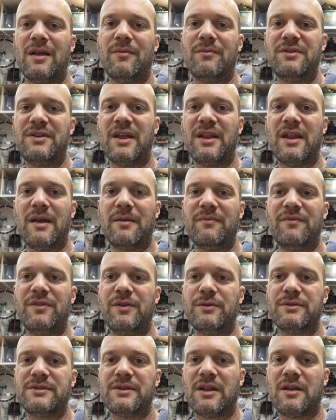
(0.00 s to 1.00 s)
amp, 10 amp
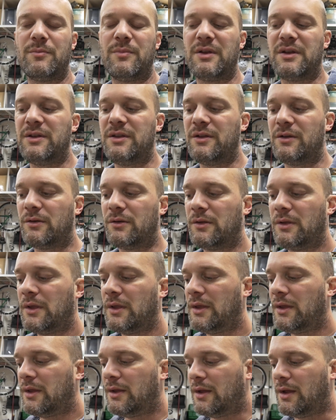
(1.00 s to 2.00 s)
fuse, not a big deal.
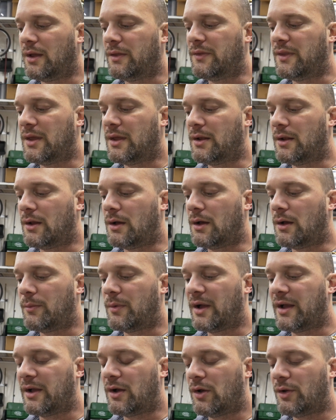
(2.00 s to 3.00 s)
And then
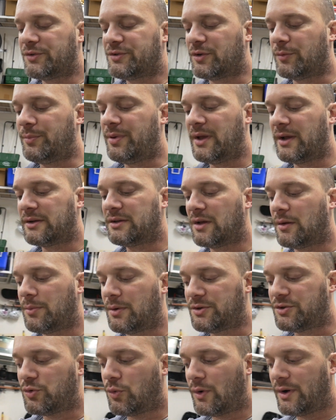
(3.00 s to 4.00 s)
um, I also picked up
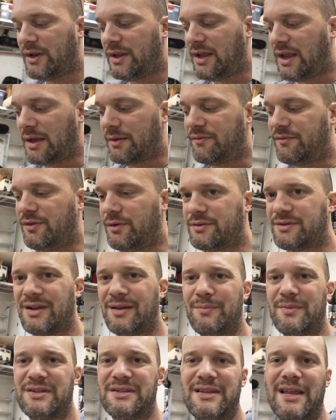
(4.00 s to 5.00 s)
a 20 amp fuse.
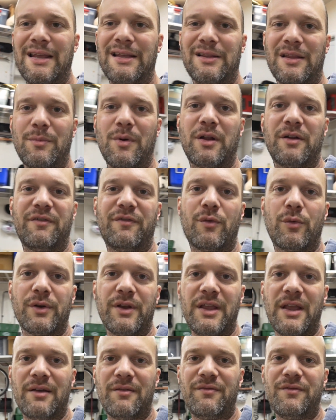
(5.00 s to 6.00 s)
I mistakenly bought a
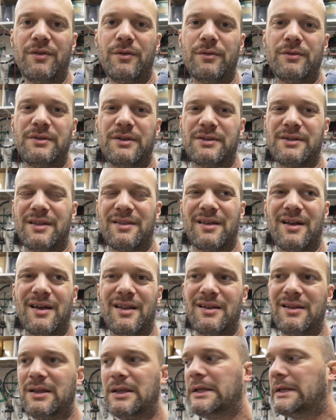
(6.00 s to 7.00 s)
40 amp fuse because I
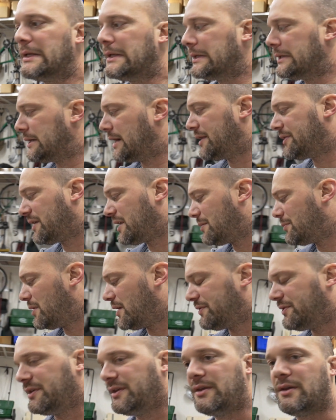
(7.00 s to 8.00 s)
thought, I thought I
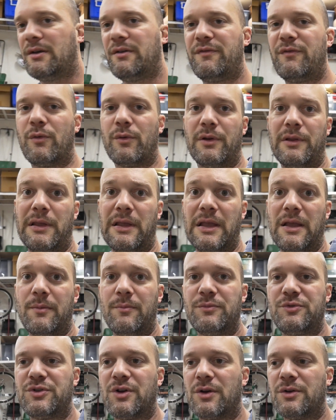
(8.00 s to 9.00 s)
bought the uh, 40
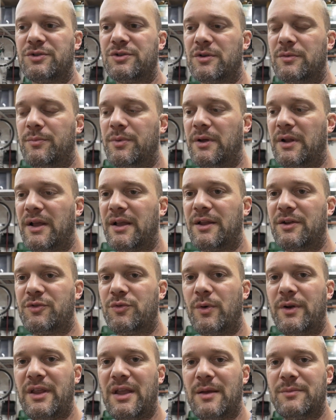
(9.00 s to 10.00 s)
amp charger, but I got a
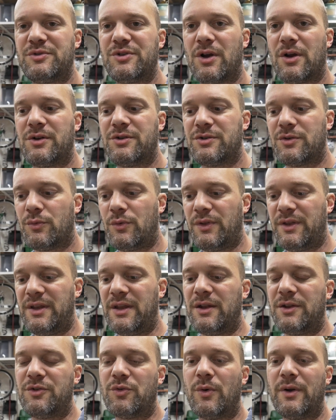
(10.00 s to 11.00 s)
20 amp charger, really
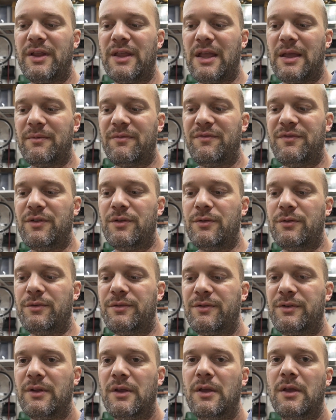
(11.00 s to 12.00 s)
need a 20 amp
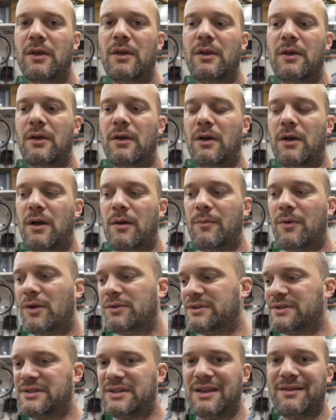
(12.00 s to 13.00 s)
fuse. Um,
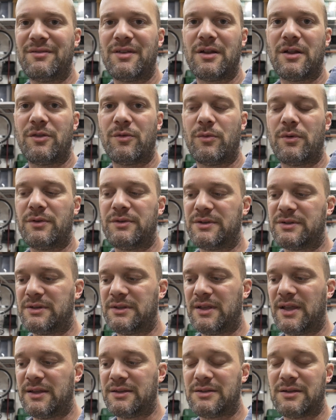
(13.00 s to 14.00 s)
I'll just save that other one just
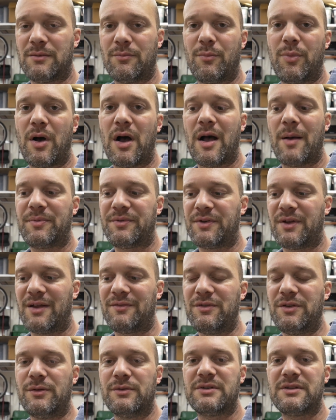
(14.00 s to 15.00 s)
in case something pops and I
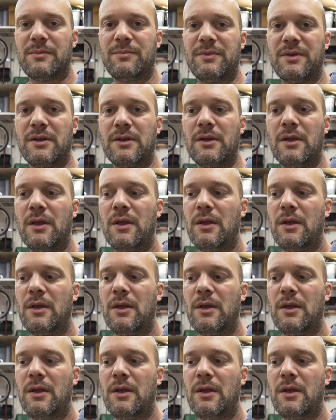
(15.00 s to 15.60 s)
have to use something.